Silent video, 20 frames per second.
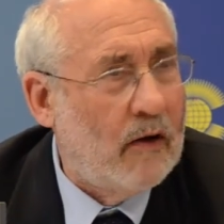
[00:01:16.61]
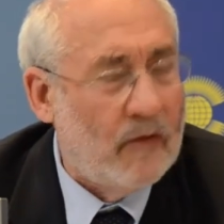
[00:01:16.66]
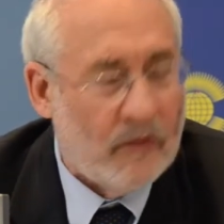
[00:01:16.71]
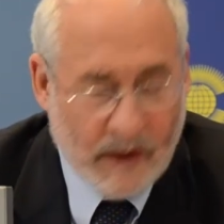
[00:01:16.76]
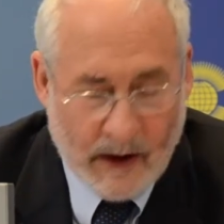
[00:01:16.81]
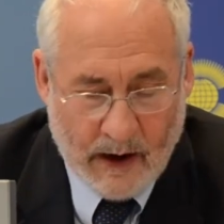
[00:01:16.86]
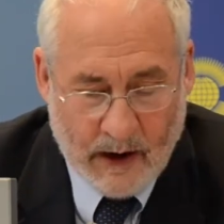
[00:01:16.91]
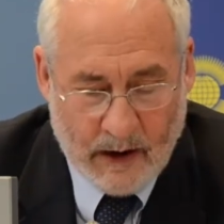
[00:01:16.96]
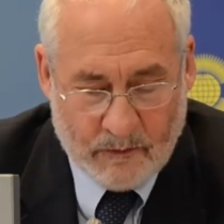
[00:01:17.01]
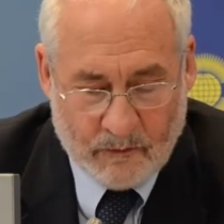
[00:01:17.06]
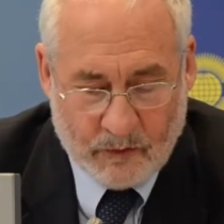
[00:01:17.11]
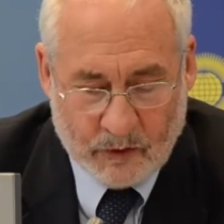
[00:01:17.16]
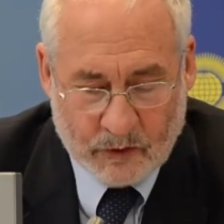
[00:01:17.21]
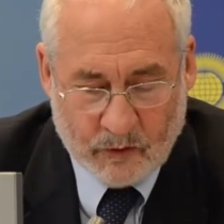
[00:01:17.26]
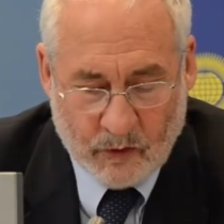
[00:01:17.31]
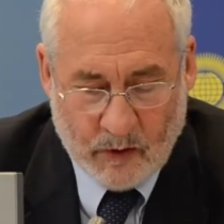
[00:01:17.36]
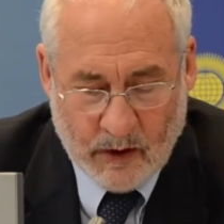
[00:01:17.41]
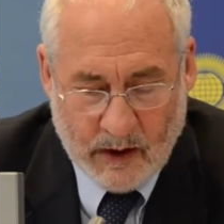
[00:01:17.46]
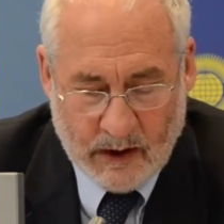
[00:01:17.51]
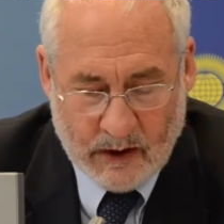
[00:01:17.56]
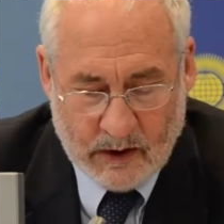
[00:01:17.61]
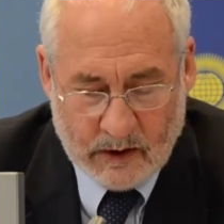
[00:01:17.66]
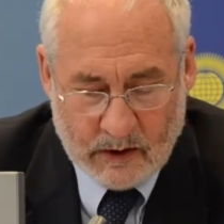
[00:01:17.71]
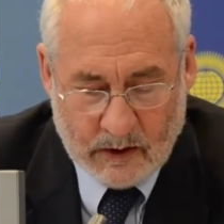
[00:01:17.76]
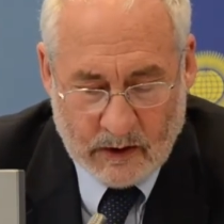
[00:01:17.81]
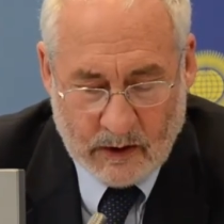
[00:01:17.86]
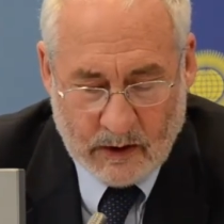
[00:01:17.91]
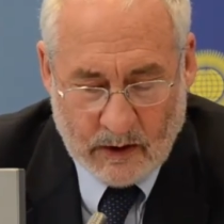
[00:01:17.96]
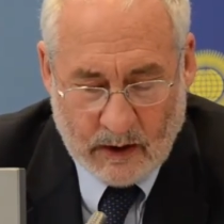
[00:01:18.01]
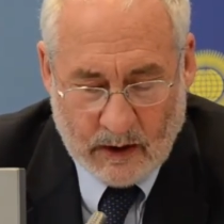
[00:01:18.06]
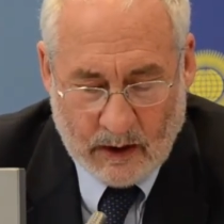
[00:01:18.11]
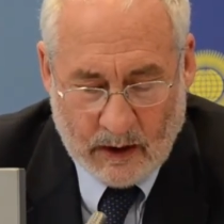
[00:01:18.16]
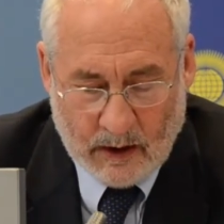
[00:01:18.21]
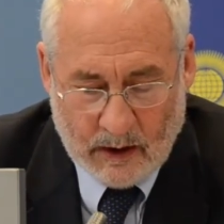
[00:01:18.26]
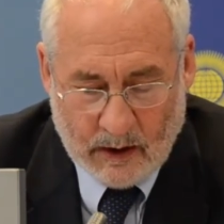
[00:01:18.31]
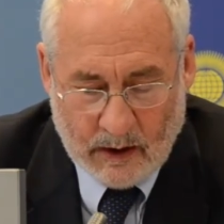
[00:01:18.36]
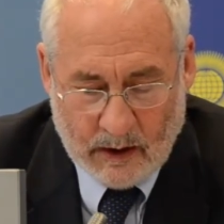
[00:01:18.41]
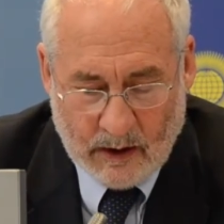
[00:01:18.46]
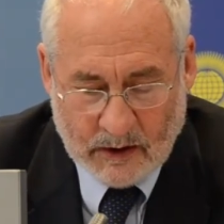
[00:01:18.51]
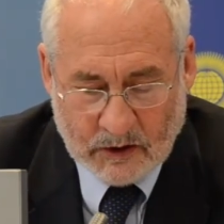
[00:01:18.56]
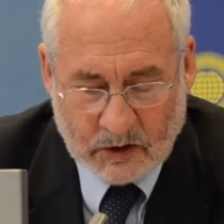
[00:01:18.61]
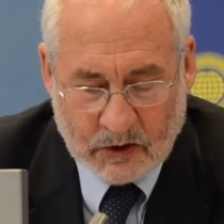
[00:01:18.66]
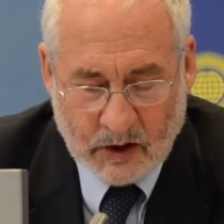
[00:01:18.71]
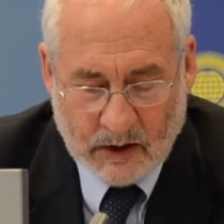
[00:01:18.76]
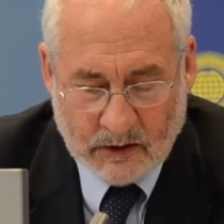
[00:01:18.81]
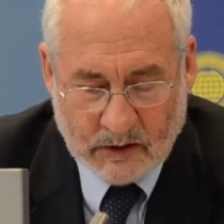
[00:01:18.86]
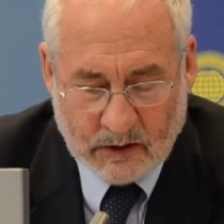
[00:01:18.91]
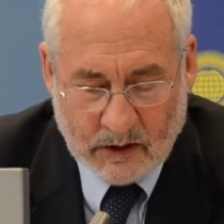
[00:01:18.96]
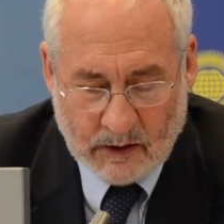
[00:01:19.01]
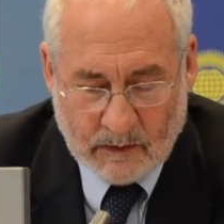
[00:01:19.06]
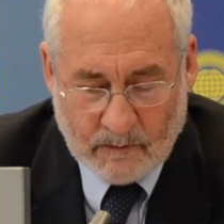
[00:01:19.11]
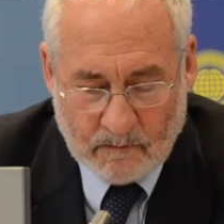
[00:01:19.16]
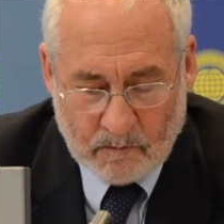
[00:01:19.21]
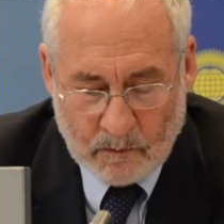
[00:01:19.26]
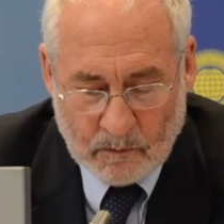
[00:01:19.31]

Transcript: the aid for trade agenda.